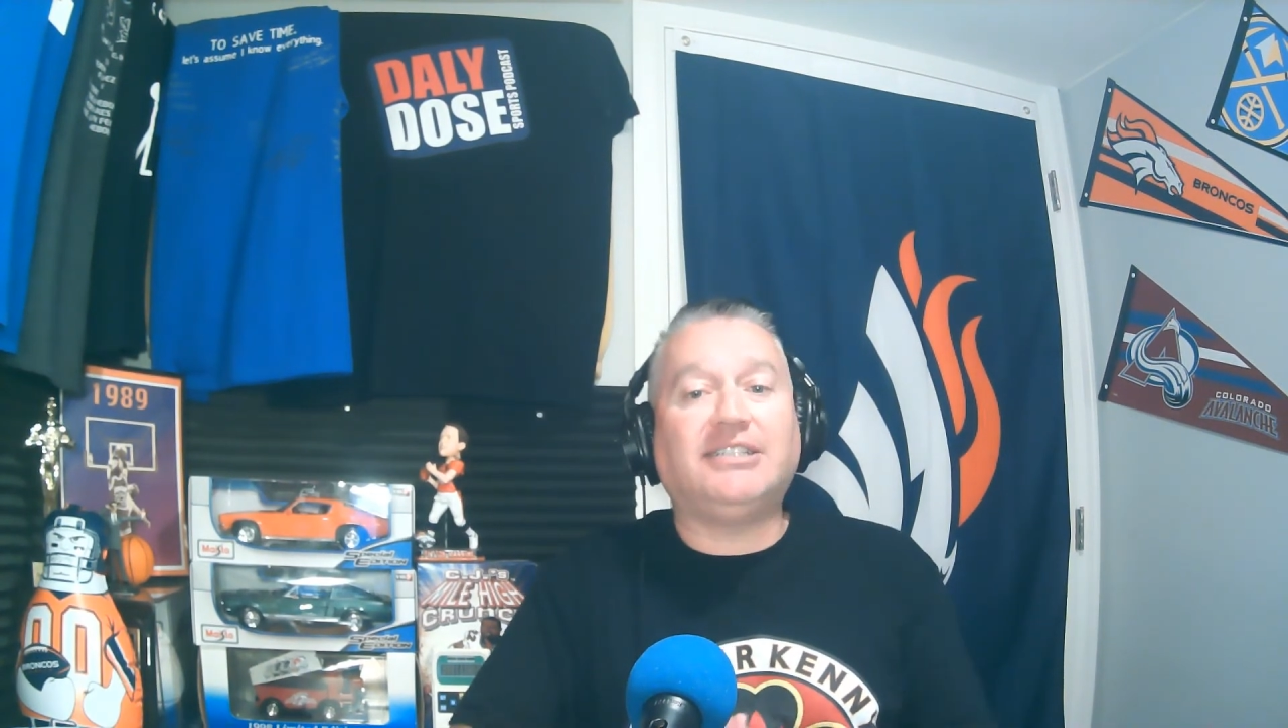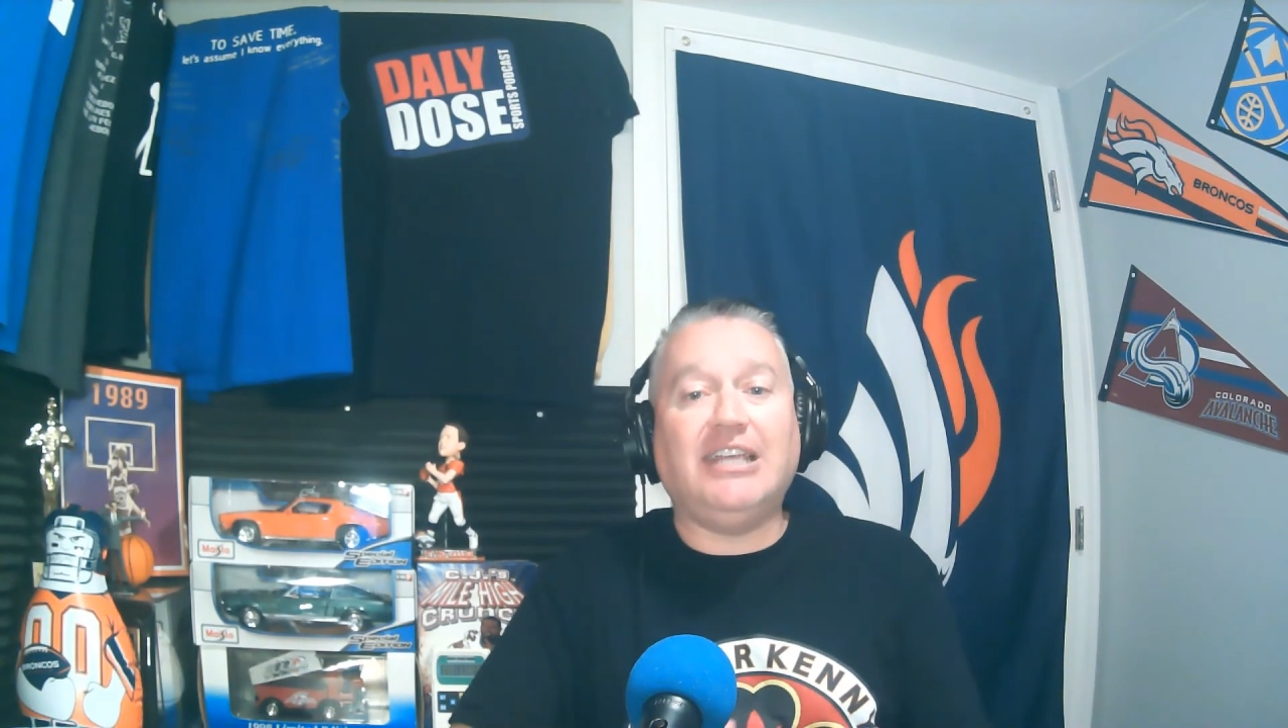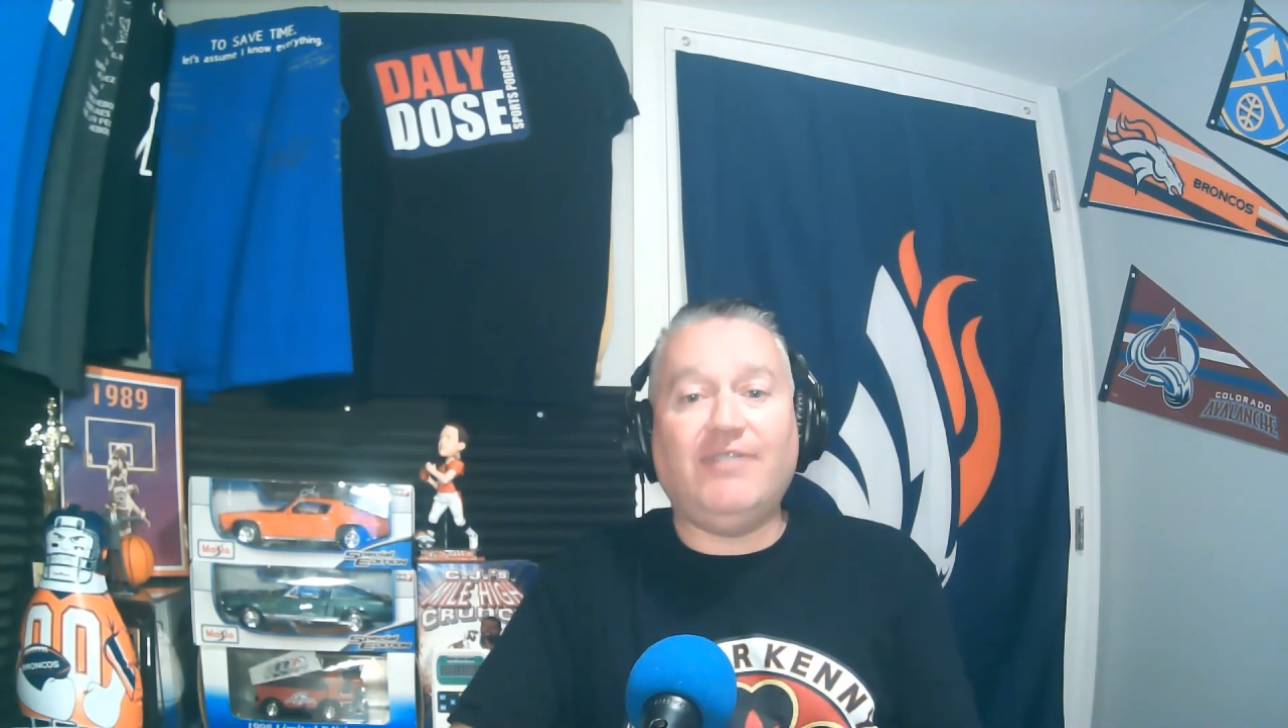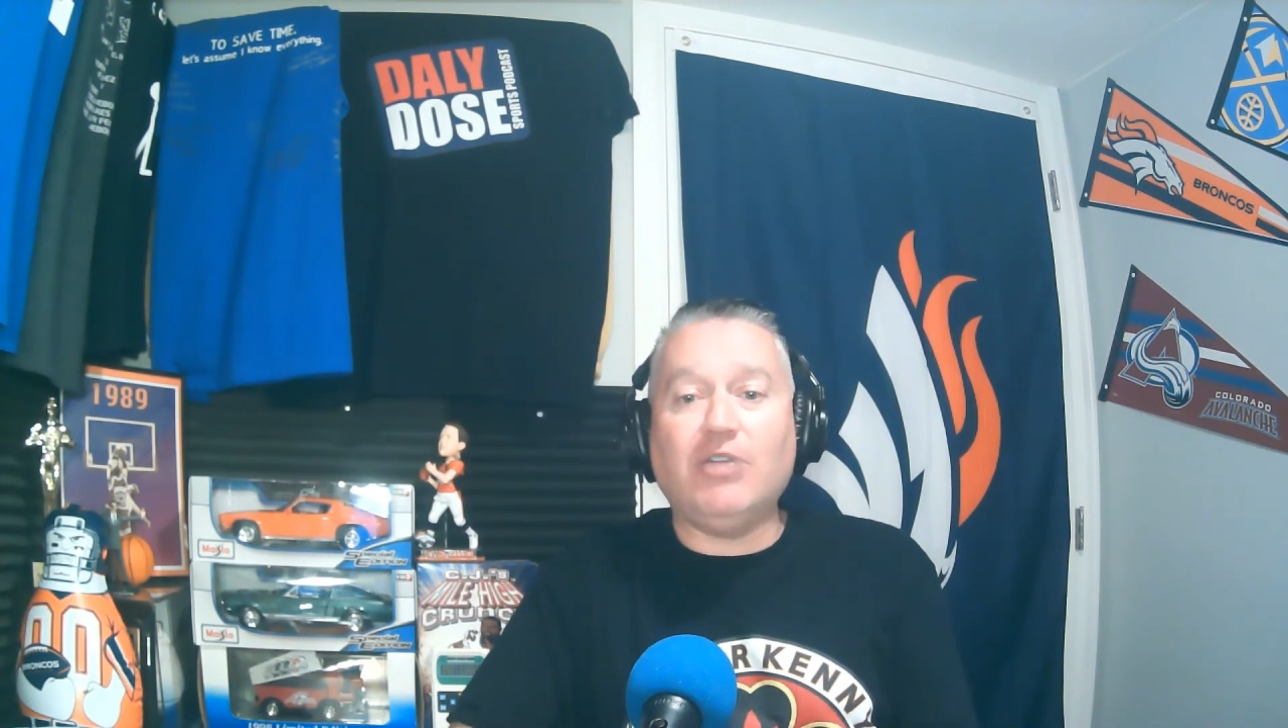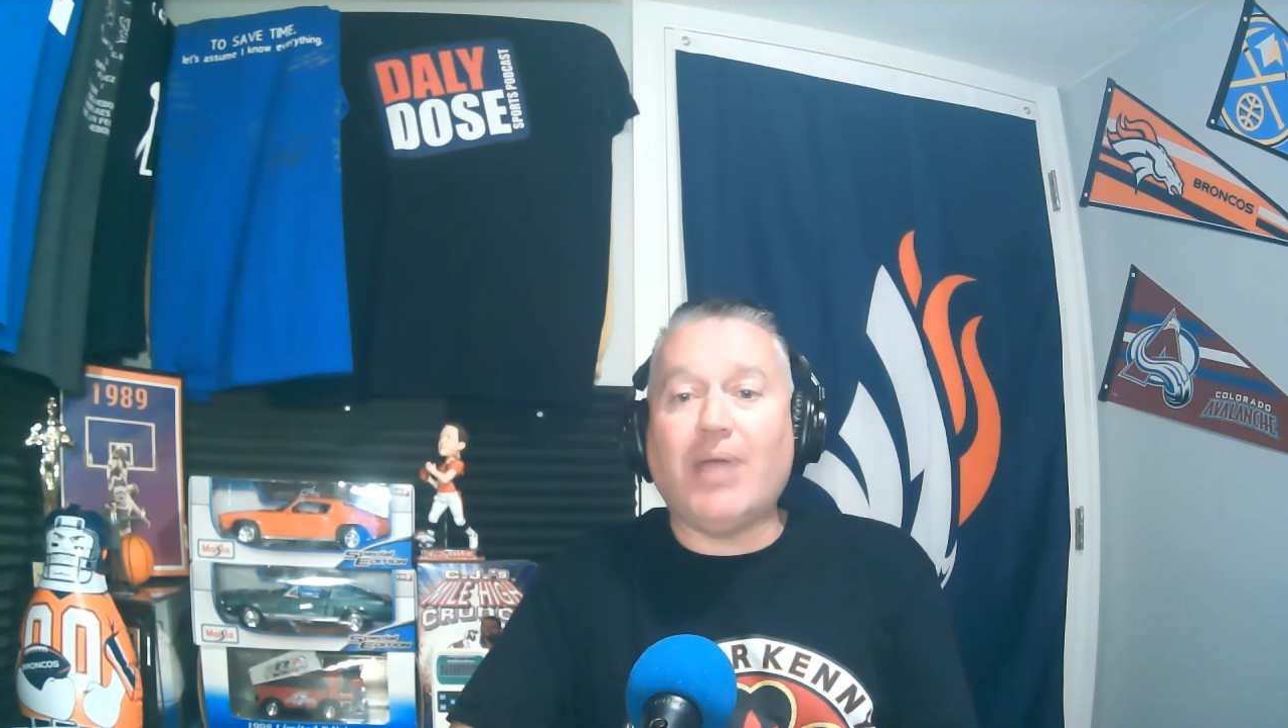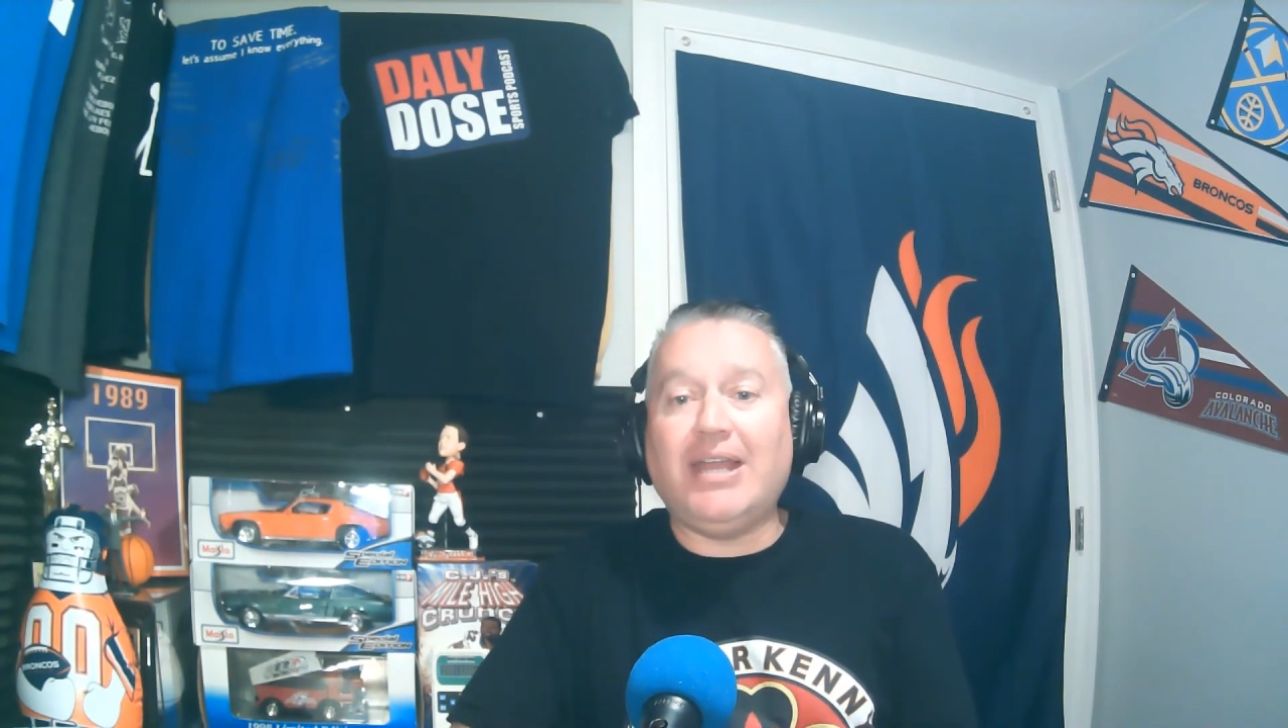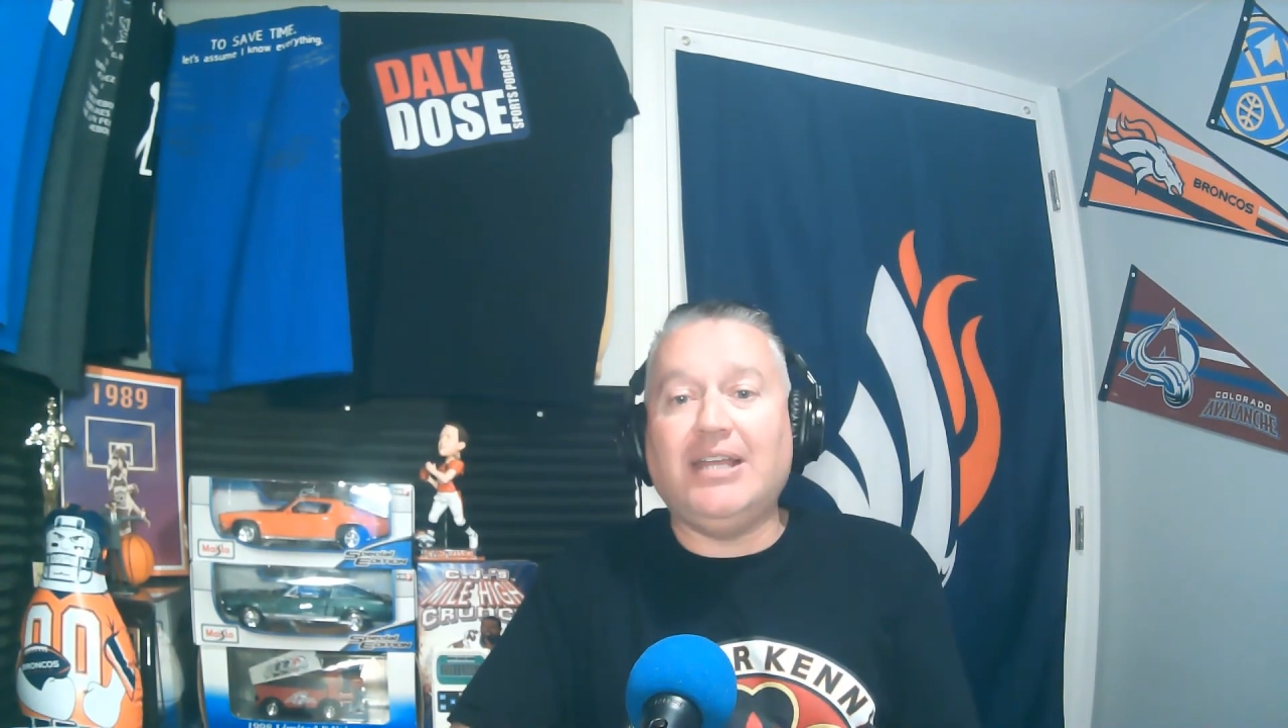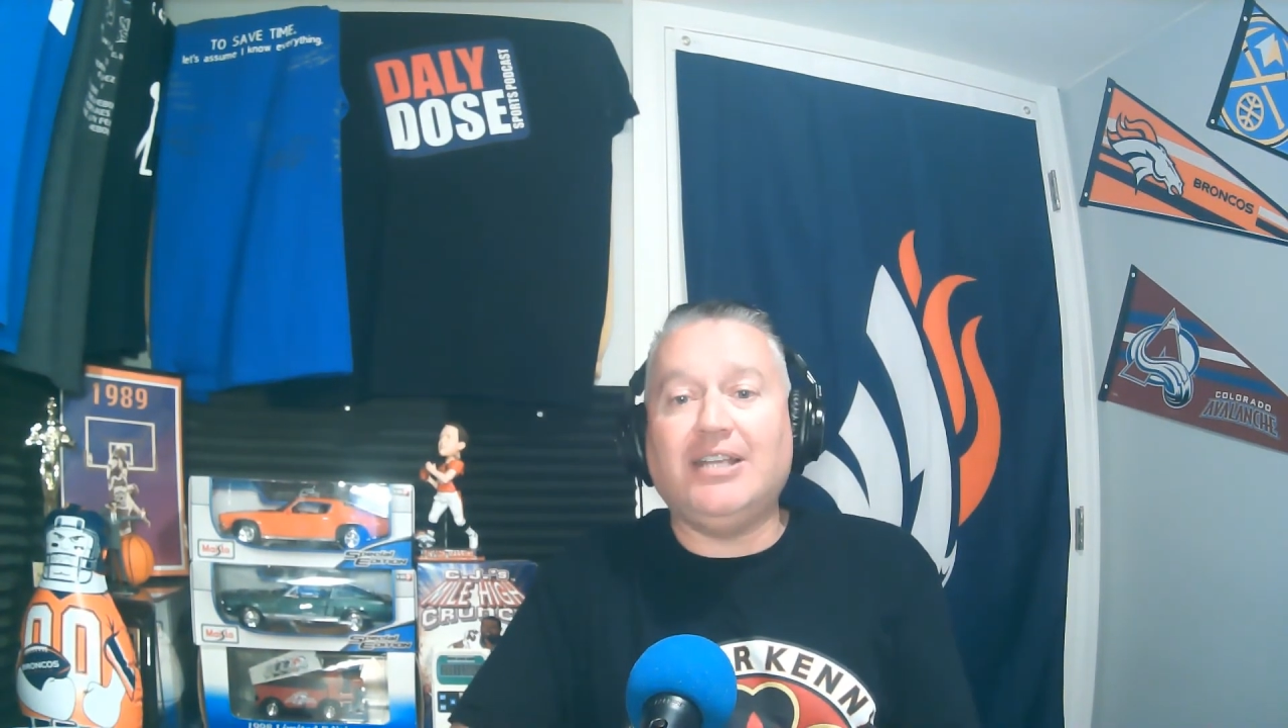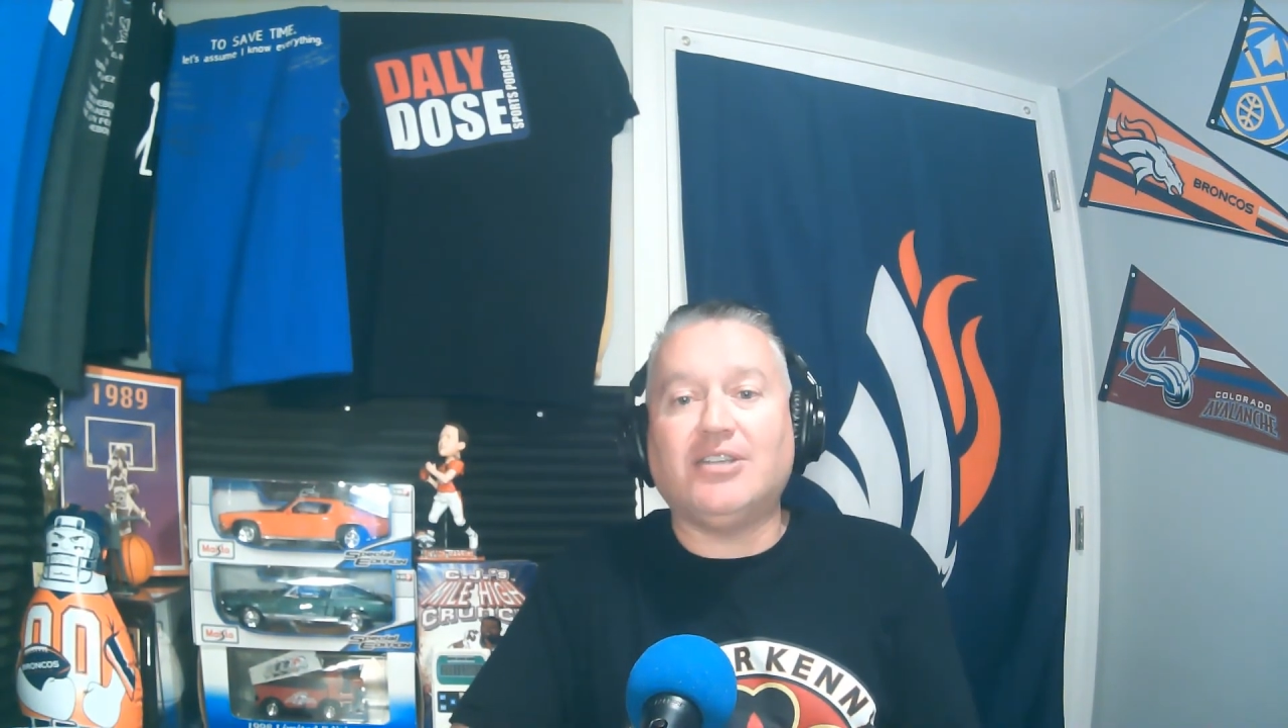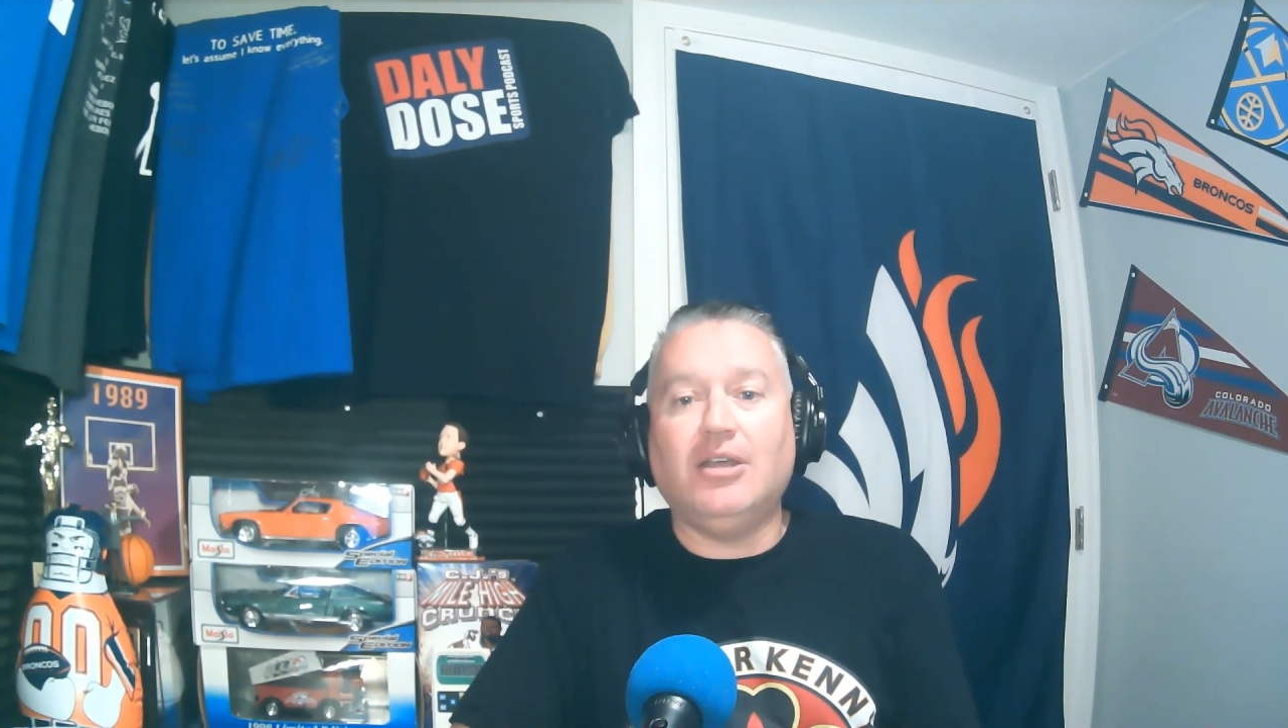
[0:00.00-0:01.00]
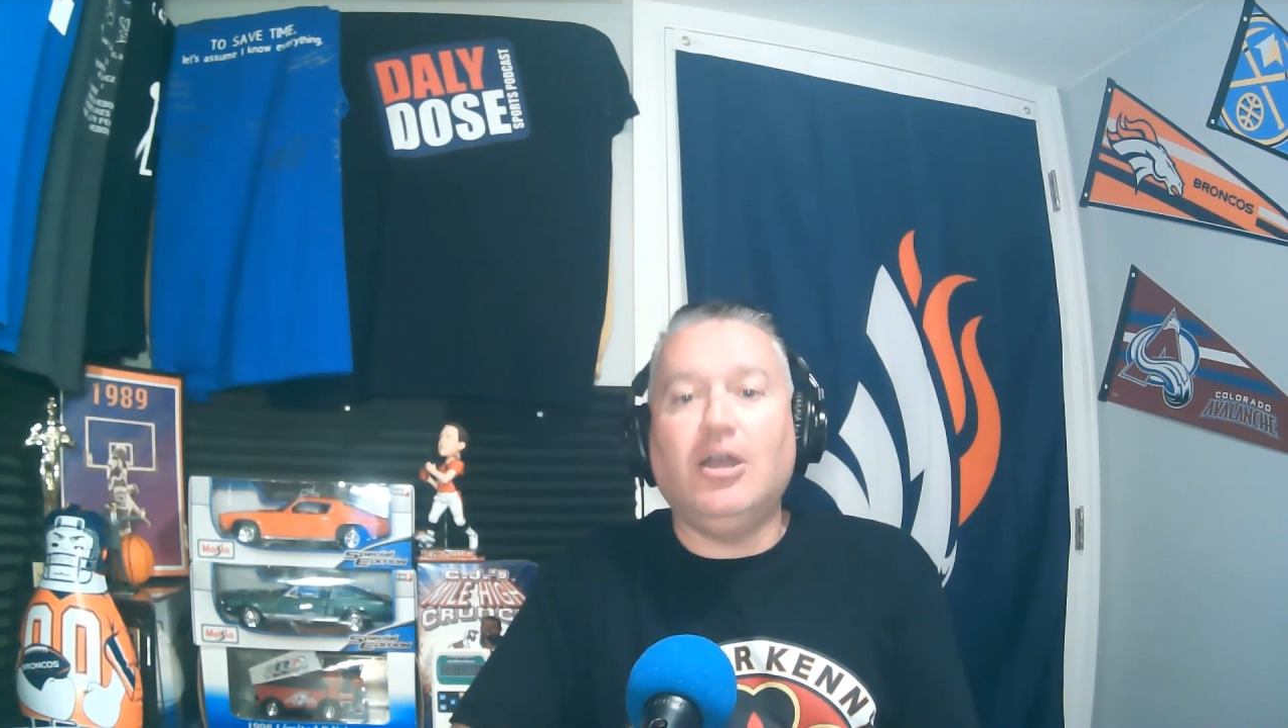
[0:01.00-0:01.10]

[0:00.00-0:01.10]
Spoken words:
TV ratings,